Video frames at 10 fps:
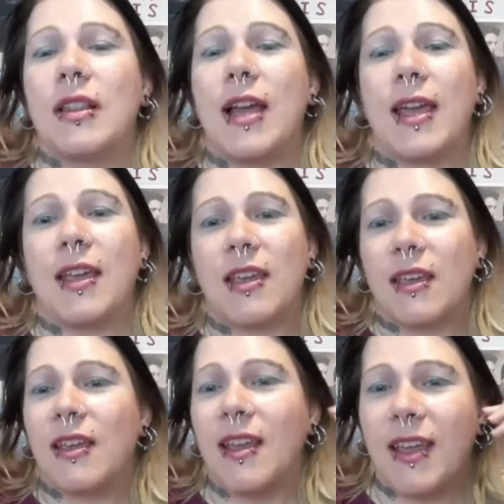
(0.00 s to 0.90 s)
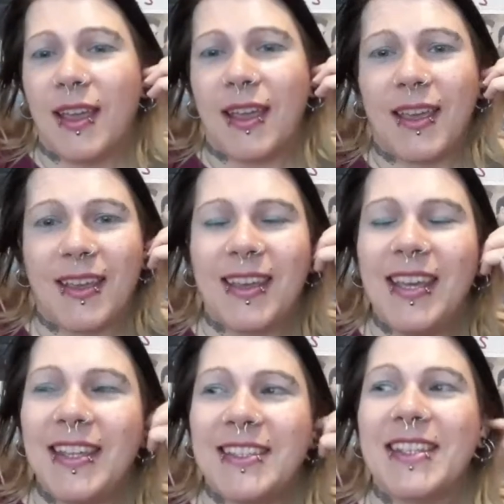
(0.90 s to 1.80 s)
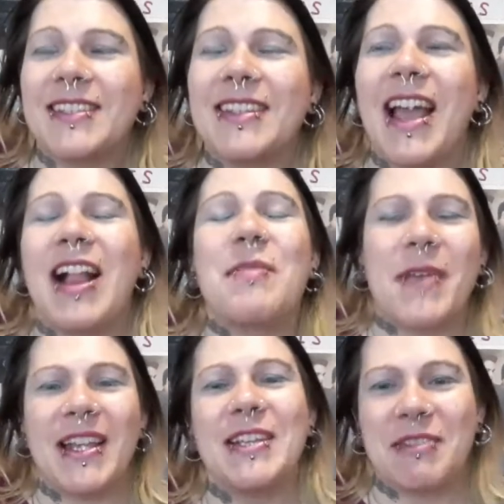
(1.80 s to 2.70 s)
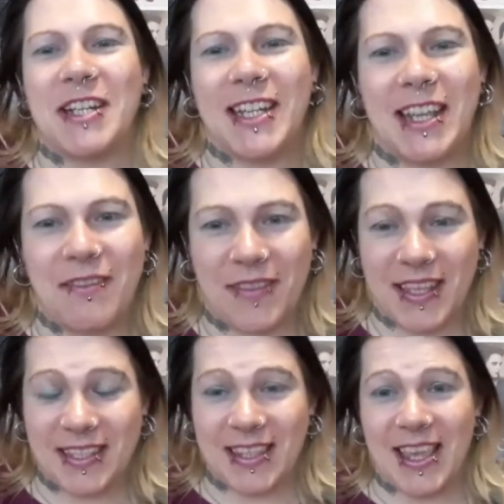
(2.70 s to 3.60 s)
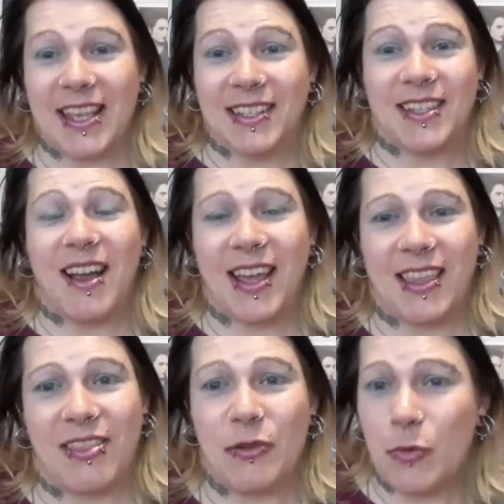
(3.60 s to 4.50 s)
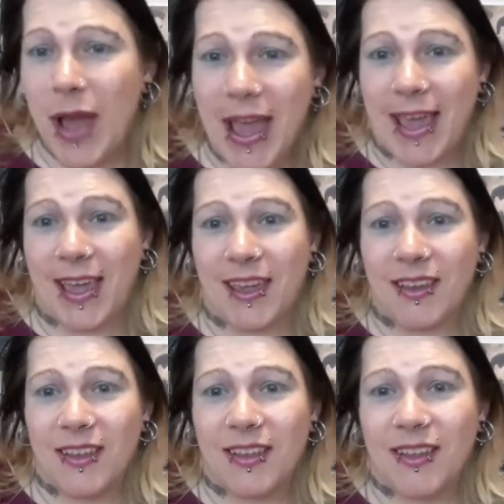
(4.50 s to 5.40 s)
Like, it doesn't help anyone if these things are in the way.